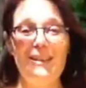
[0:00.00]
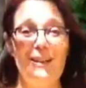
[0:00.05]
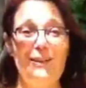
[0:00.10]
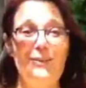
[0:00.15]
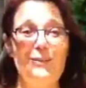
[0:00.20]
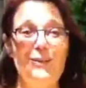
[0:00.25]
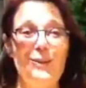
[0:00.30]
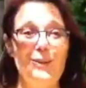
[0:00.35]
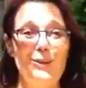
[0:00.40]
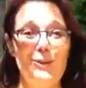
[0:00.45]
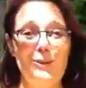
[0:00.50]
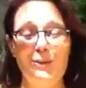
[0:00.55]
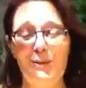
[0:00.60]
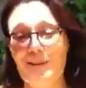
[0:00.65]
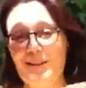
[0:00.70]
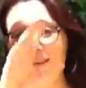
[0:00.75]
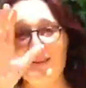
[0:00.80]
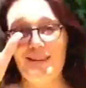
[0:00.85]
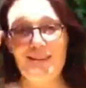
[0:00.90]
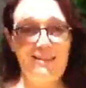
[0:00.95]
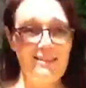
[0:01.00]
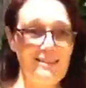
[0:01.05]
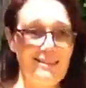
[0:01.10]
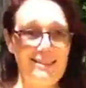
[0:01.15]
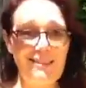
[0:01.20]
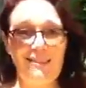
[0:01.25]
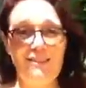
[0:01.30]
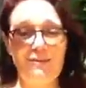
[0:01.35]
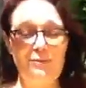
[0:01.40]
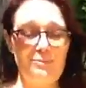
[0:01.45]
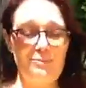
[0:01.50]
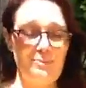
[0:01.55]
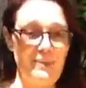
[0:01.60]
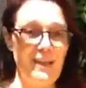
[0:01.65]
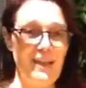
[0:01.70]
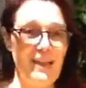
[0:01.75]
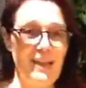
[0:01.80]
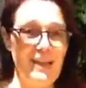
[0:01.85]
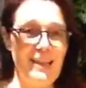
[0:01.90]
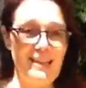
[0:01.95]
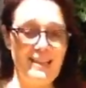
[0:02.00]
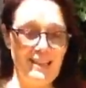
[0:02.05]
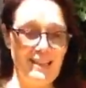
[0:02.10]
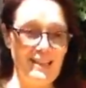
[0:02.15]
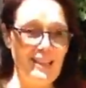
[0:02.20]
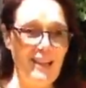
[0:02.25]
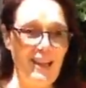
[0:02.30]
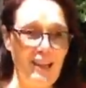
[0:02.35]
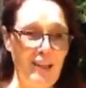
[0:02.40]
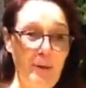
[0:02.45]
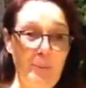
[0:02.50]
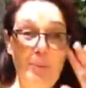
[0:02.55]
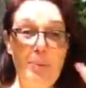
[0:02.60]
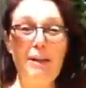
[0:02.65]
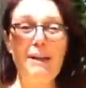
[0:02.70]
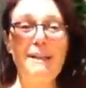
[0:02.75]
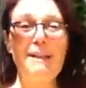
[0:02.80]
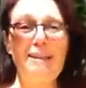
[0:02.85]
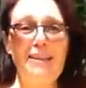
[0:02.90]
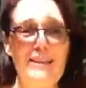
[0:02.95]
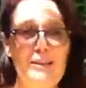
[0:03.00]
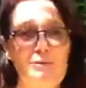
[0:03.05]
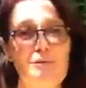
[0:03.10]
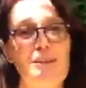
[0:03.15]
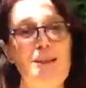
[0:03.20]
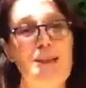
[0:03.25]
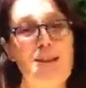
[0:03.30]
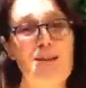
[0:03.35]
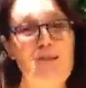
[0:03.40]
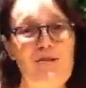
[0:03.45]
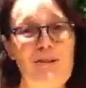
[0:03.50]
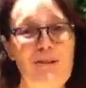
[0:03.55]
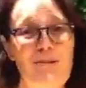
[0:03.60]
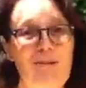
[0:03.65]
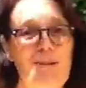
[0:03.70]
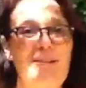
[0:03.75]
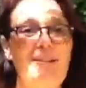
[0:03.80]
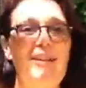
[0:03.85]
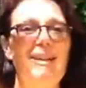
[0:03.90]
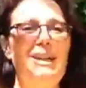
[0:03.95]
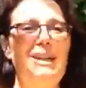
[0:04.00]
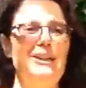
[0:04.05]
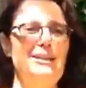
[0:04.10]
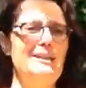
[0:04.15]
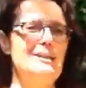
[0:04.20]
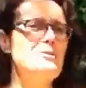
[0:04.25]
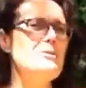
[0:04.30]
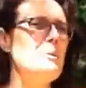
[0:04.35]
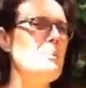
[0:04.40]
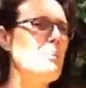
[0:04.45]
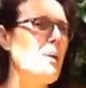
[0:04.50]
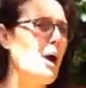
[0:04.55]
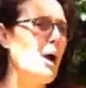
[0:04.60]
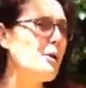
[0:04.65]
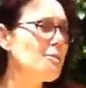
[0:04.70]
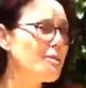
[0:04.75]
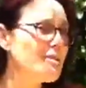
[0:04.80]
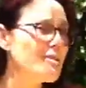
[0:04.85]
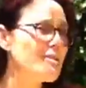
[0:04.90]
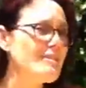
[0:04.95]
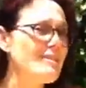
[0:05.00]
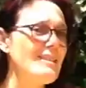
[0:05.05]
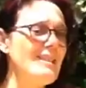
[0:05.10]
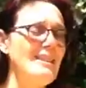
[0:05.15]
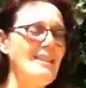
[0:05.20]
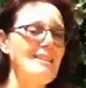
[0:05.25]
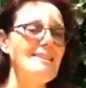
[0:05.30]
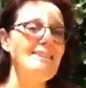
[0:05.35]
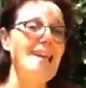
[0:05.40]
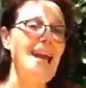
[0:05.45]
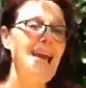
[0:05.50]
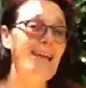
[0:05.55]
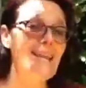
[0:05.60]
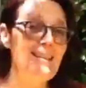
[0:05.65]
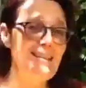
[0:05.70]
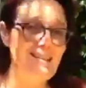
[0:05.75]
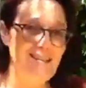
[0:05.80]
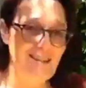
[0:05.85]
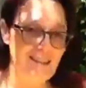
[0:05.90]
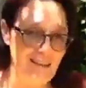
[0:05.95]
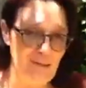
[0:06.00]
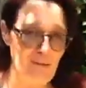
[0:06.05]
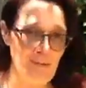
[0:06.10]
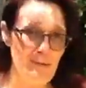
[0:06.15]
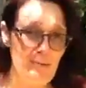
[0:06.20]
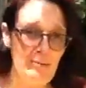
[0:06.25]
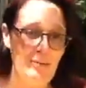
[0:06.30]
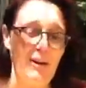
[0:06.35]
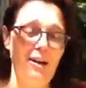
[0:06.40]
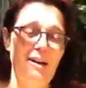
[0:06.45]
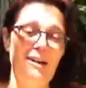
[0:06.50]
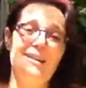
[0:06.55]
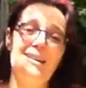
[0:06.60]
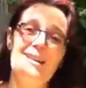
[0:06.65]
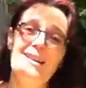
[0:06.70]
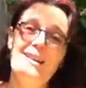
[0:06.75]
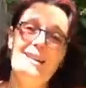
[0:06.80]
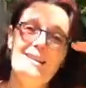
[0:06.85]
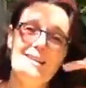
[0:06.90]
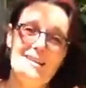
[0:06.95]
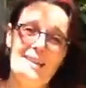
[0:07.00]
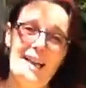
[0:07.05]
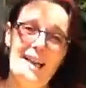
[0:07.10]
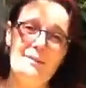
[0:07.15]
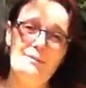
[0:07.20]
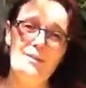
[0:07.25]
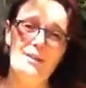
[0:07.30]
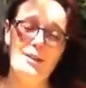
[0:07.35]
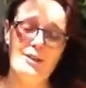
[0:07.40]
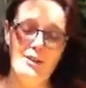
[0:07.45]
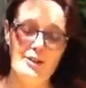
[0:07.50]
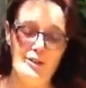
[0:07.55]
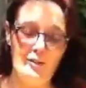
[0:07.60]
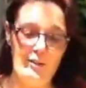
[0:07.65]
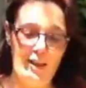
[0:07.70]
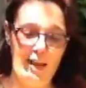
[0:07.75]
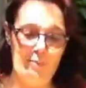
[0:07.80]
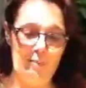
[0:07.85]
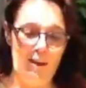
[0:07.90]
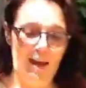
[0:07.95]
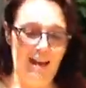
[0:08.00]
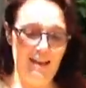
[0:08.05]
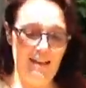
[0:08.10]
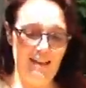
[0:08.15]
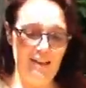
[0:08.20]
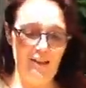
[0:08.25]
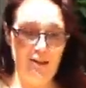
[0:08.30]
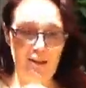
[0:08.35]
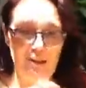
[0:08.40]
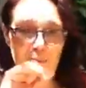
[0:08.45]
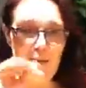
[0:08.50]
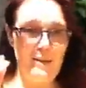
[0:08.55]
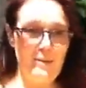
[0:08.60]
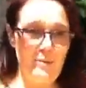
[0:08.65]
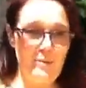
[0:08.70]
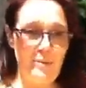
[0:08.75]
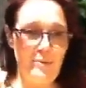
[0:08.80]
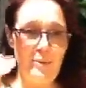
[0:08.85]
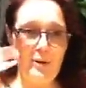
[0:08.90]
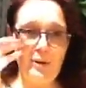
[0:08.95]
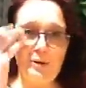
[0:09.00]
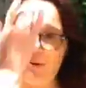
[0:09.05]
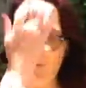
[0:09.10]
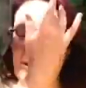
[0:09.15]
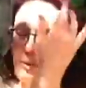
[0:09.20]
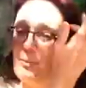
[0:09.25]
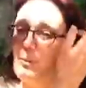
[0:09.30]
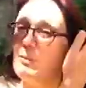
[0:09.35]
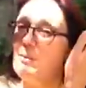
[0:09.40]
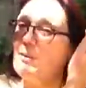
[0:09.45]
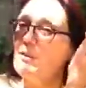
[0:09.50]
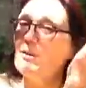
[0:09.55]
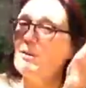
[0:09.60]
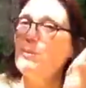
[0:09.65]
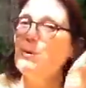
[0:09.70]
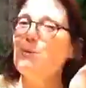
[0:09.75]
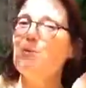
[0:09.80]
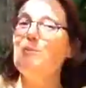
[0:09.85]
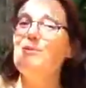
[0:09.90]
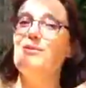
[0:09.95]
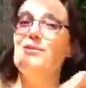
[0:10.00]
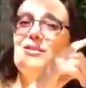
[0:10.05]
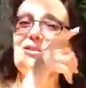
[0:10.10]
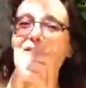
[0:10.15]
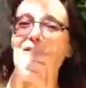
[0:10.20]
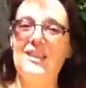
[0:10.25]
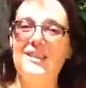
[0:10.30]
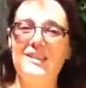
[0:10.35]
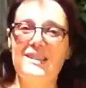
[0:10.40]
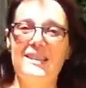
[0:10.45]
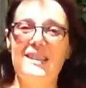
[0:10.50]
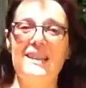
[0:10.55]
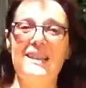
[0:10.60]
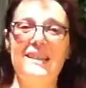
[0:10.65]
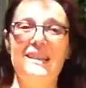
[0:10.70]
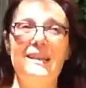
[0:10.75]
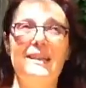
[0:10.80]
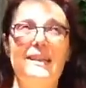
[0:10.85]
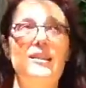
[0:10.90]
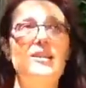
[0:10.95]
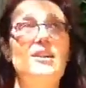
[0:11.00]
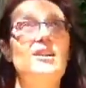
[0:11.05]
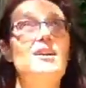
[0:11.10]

If you're in a completely different country where I can't necessarily post seeds, any seeds will work. So have a look on that page. It'll be at the bottom. I'll pop it at the bottom of this link.